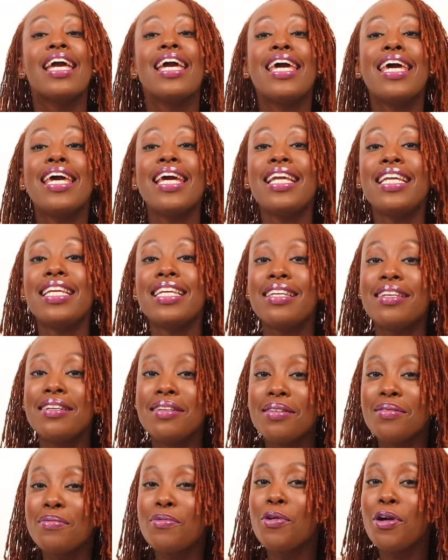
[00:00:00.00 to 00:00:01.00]
It
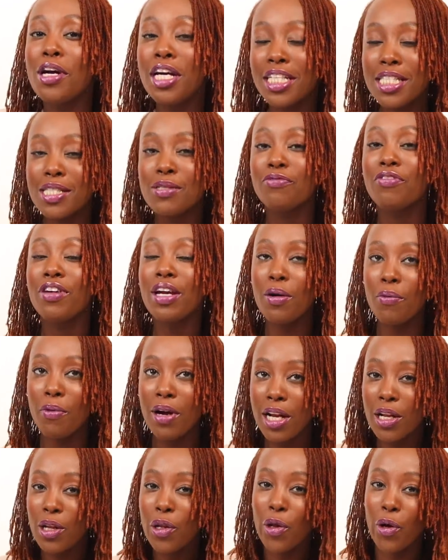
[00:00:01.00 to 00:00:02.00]
works very
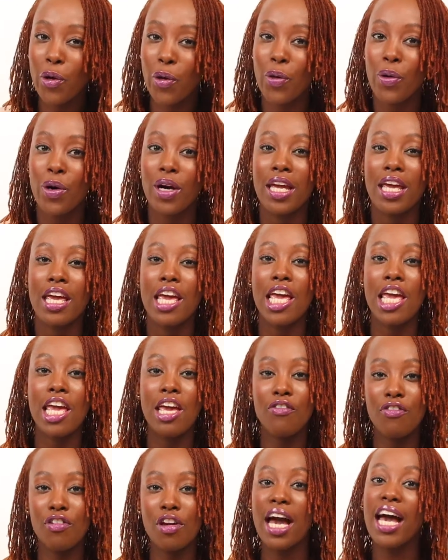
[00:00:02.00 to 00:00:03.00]
well though
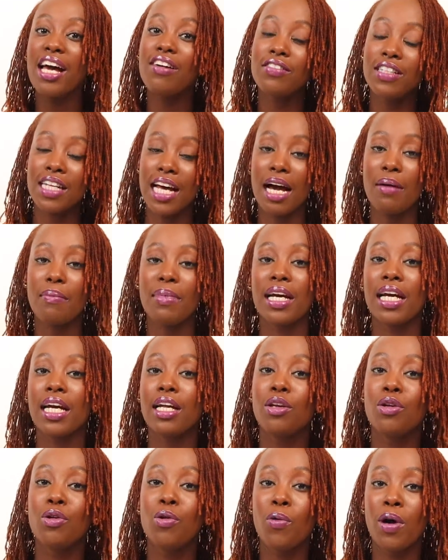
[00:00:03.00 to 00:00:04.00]
if you have time
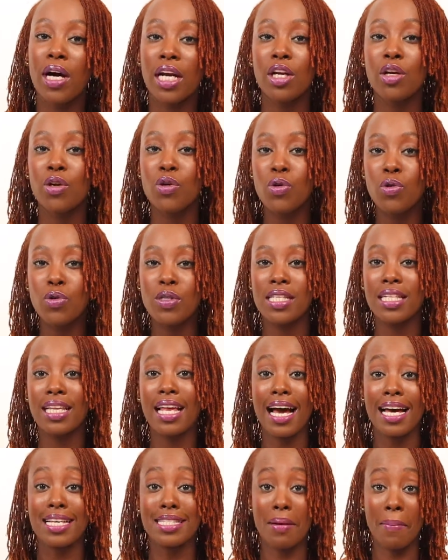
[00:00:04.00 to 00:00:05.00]
and you want to use it
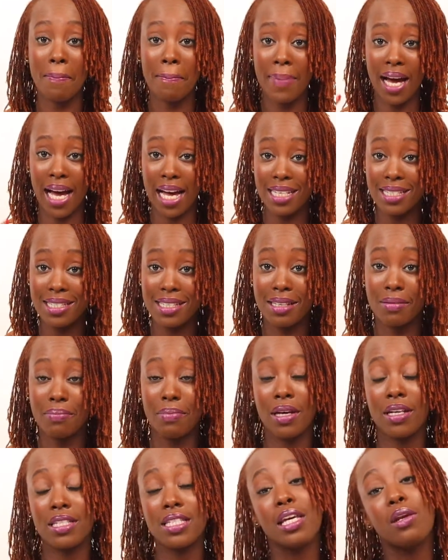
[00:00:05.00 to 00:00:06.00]
as a mask,
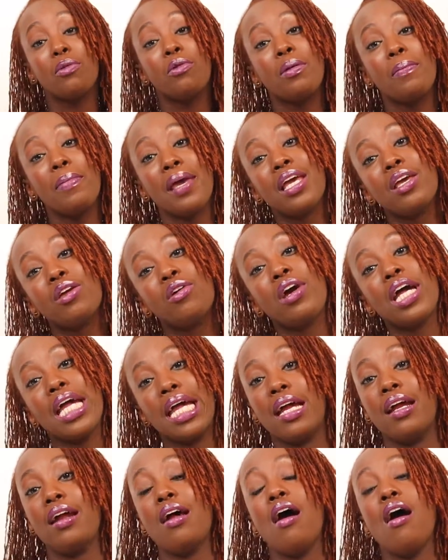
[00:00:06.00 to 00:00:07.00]
because it will make your
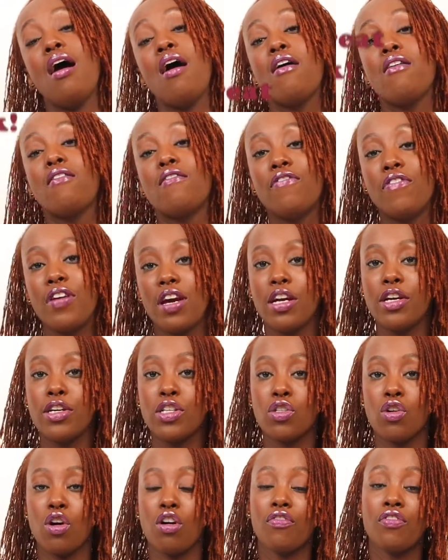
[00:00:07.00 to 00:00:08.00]
hair very
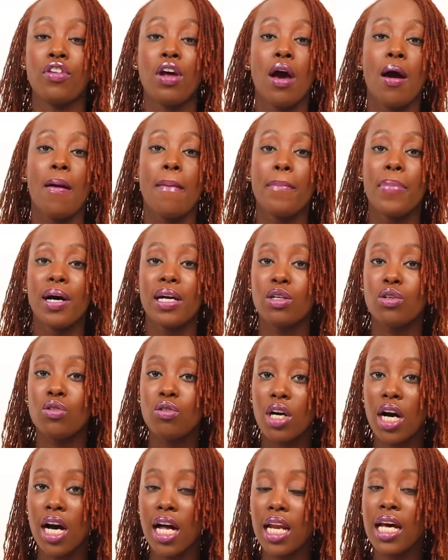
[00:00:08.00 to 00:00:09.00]
soft. But
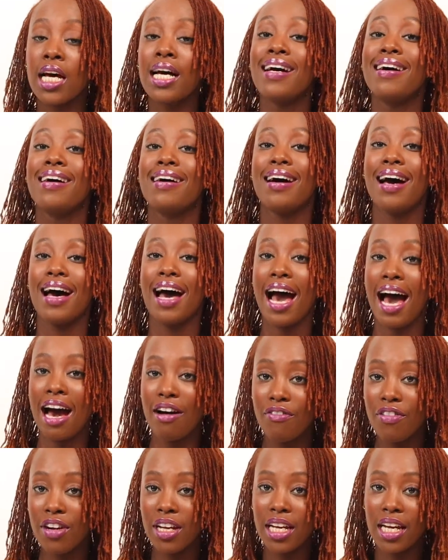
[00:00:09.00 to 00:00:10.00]
to color
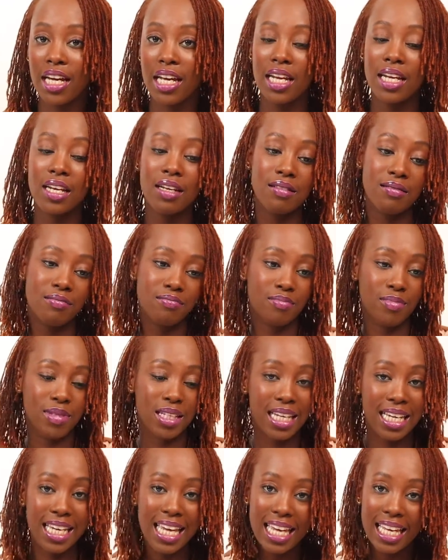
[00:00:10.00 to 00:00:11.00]
African
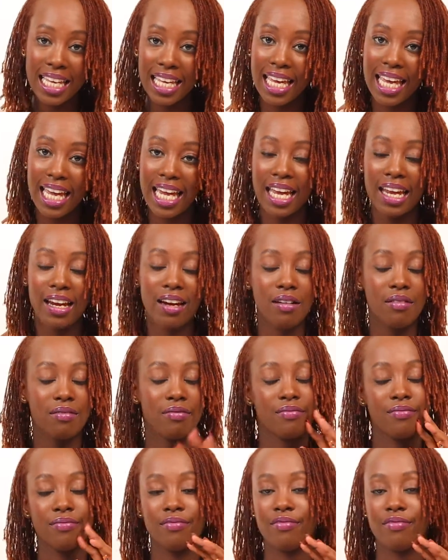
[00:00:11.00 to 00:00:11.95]
kinky hair,